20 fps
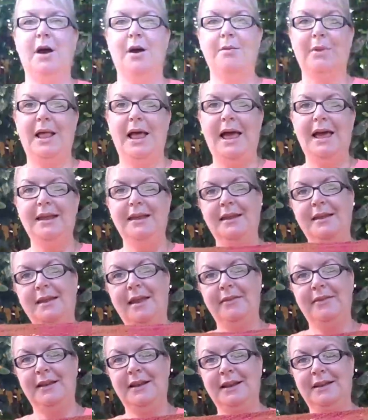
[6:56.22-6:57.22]
I will add
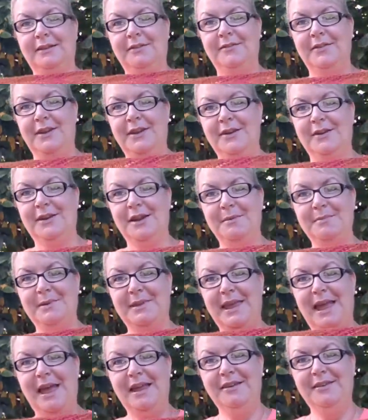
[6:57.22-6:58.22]
another little video clip at
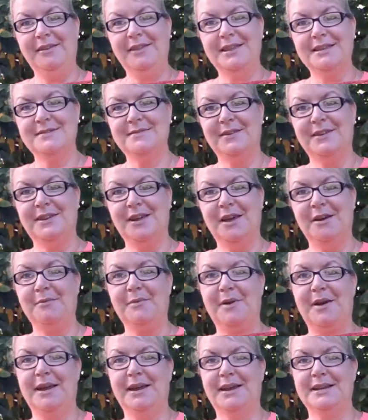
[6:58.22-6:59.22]
the end of this video
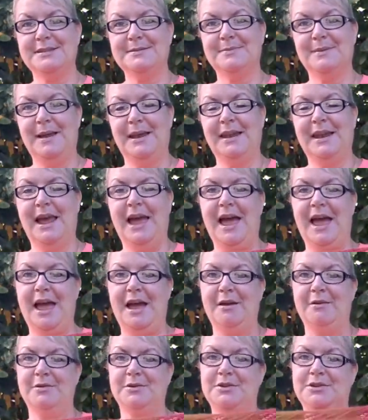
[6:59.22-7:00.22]
where I explain
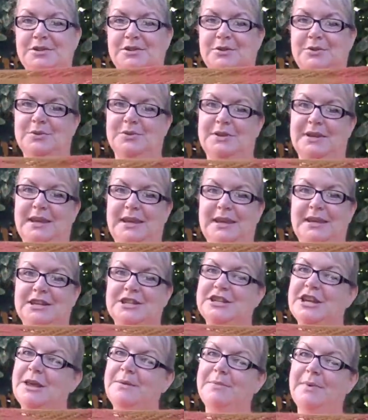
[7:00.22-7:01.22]
how to do the
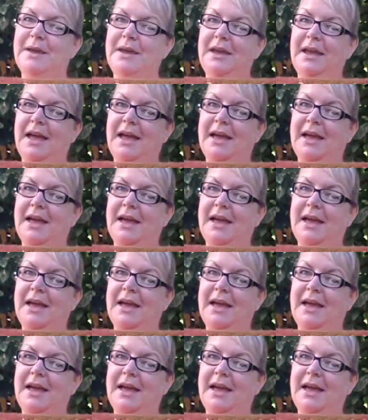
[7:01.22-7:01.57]
shaping